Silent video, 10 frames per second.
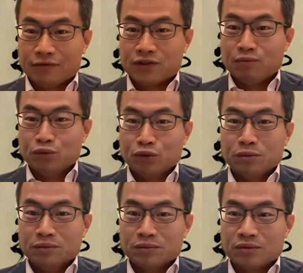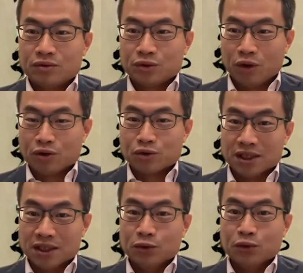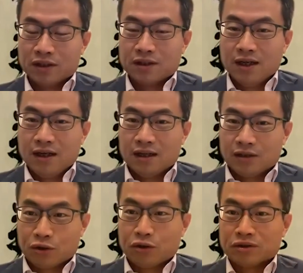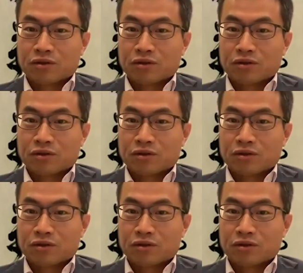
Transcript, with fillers: some room to also deal with uh, the current